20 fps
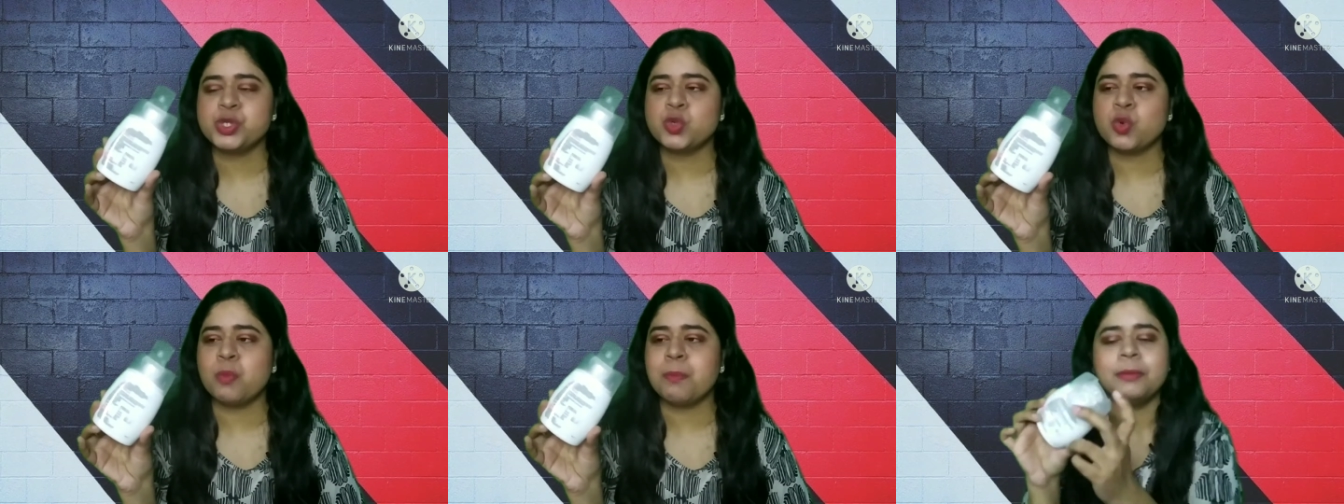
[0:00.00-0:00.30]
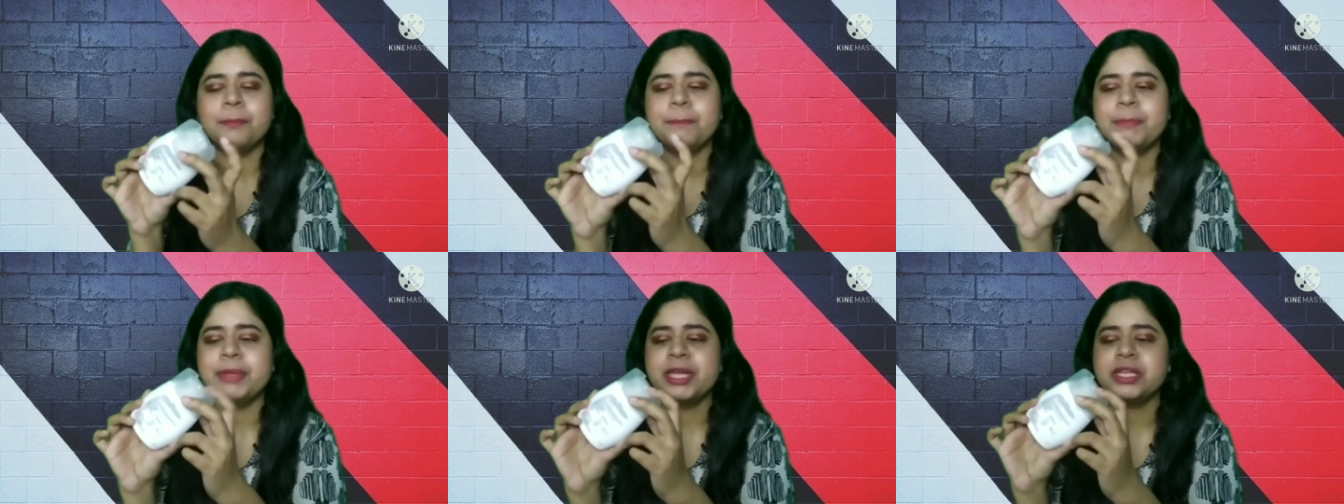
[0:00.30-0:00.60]
so
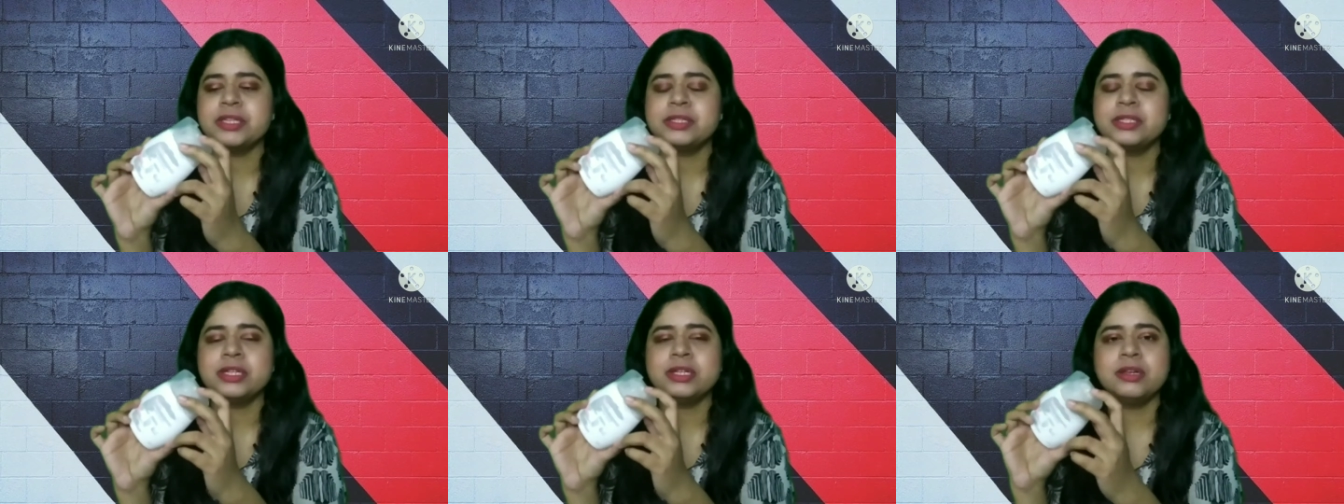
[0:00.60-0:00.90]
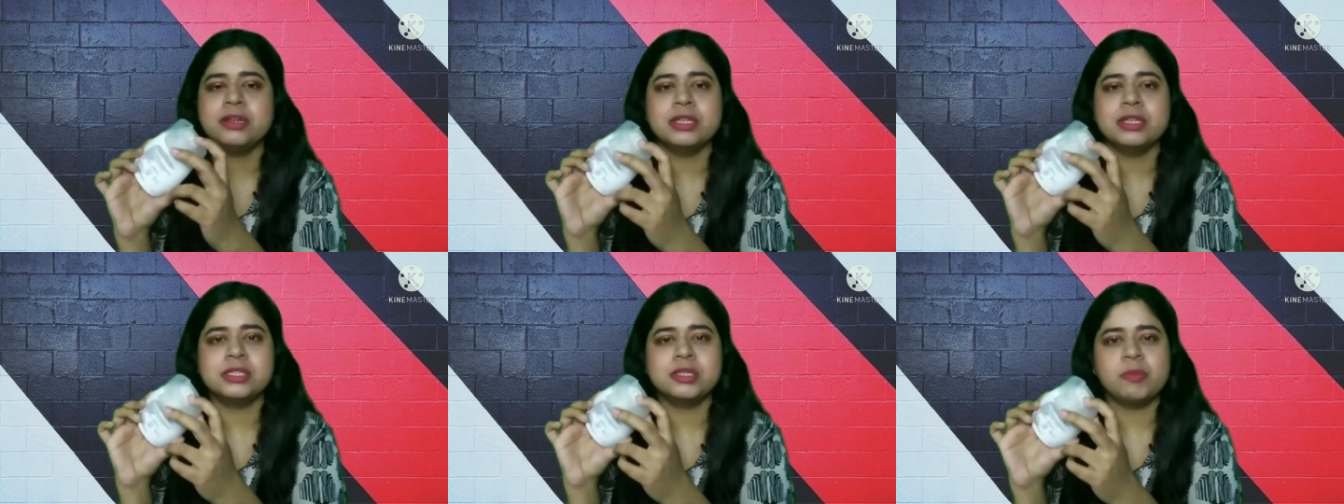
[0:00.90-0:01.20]
much because the
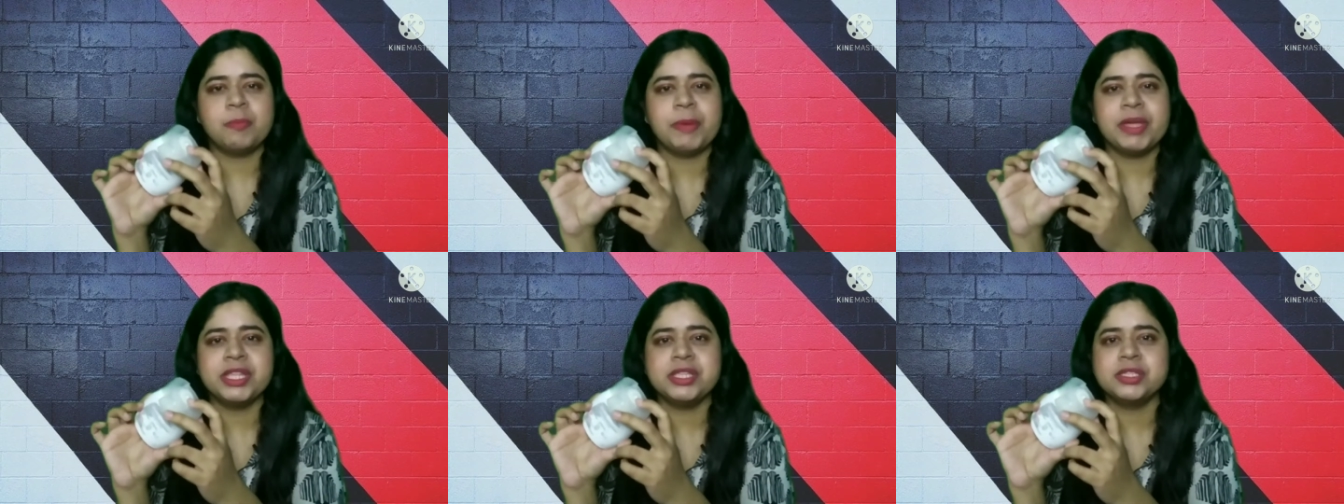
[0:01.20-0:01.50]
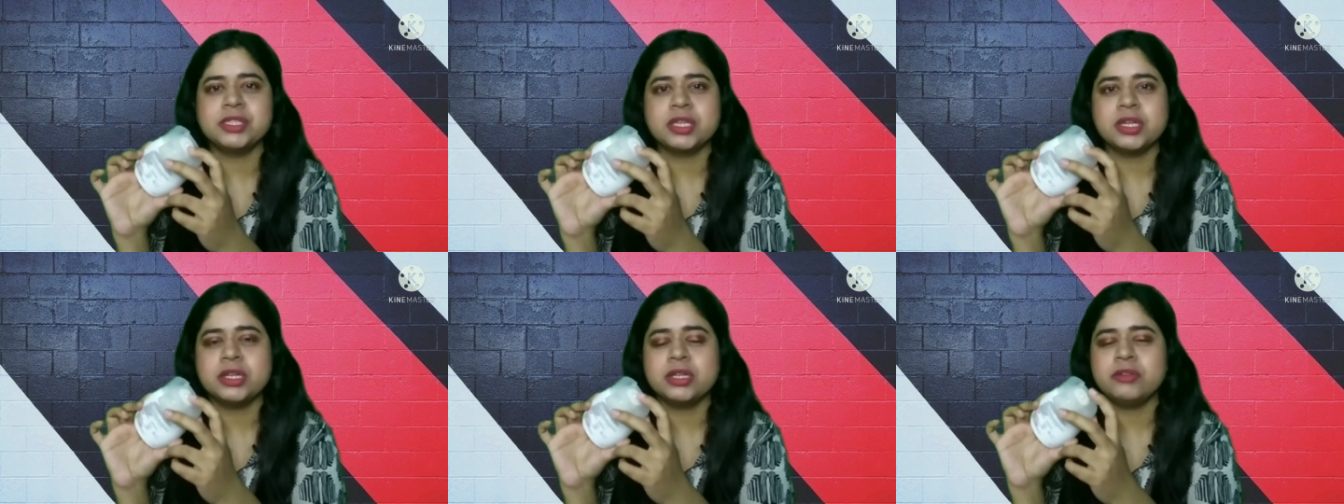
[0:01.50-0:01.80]

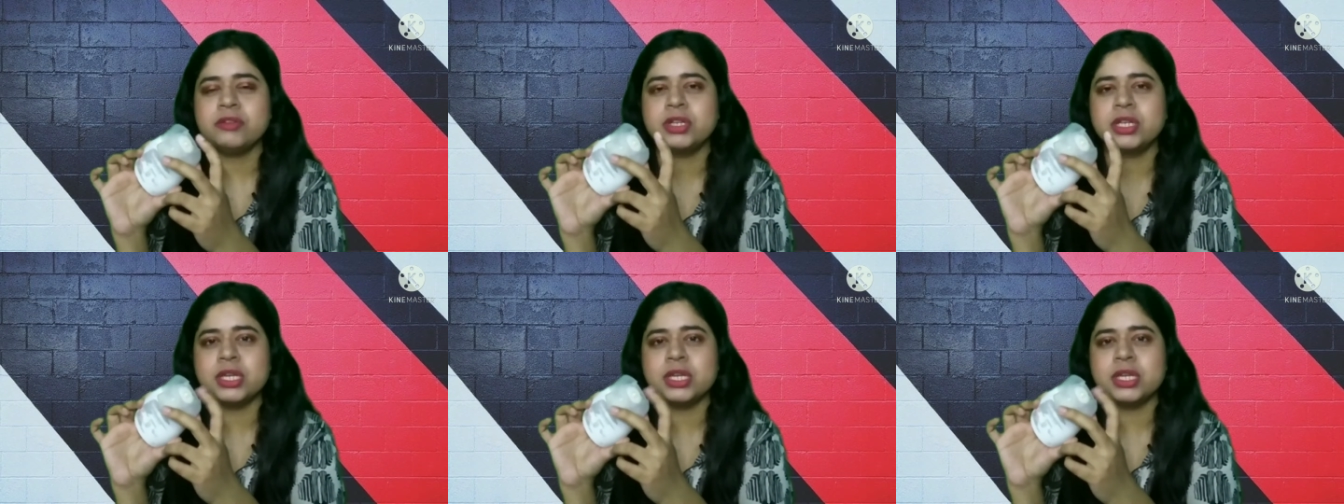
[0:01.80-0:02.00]
dispenser